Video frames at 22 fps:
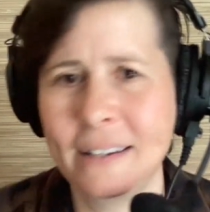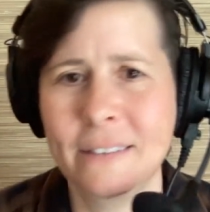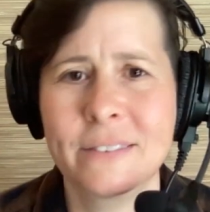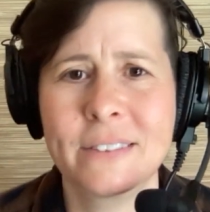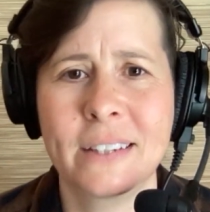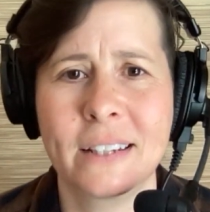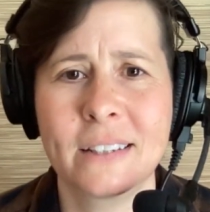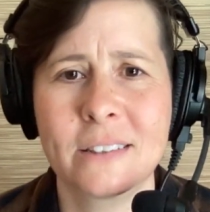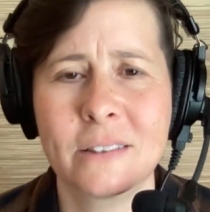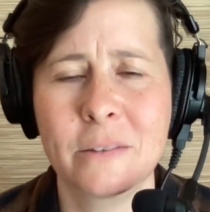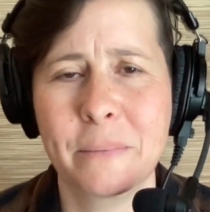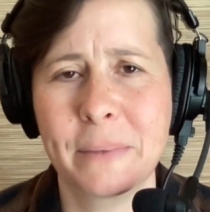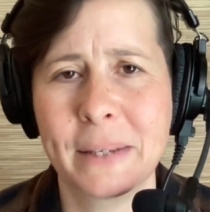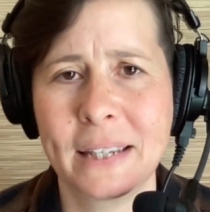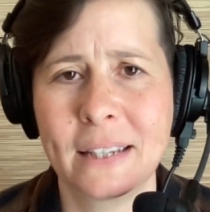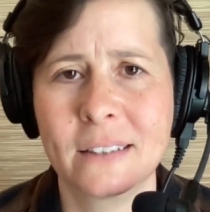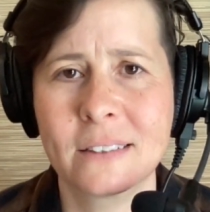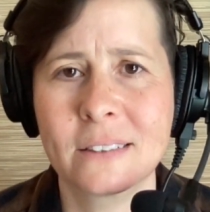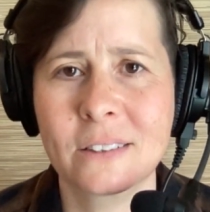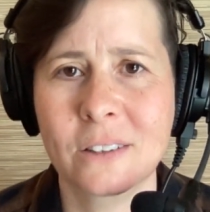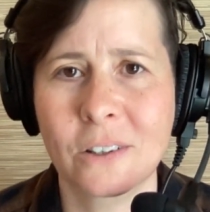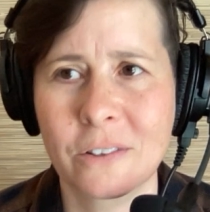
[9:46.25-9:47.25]
kind of sets of
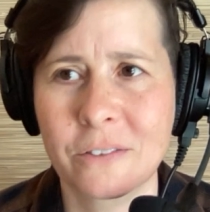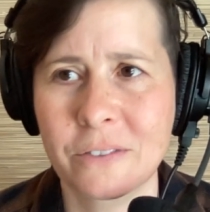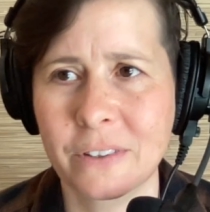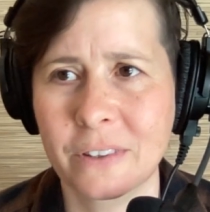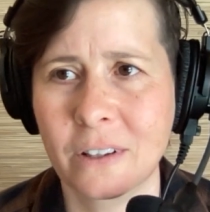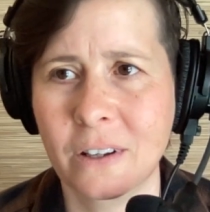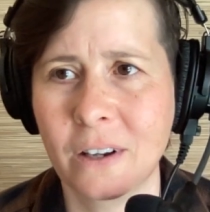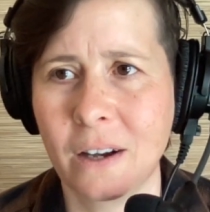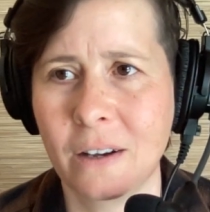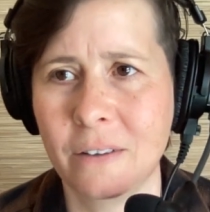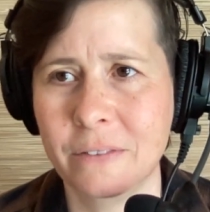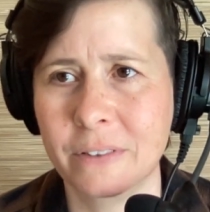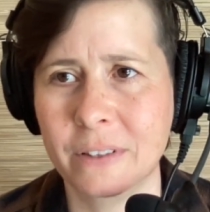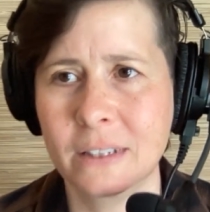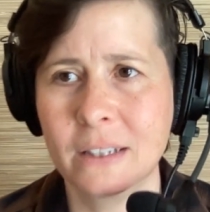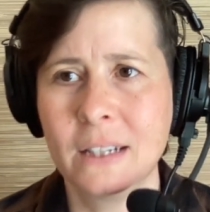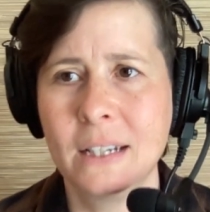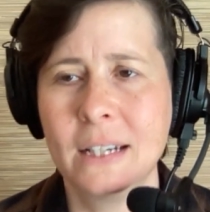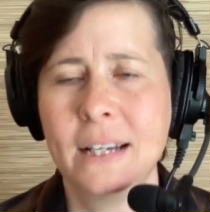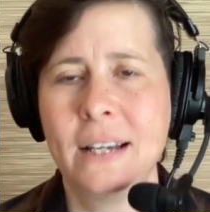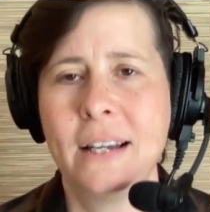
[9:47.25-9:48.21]
being. Sorry for the coughing.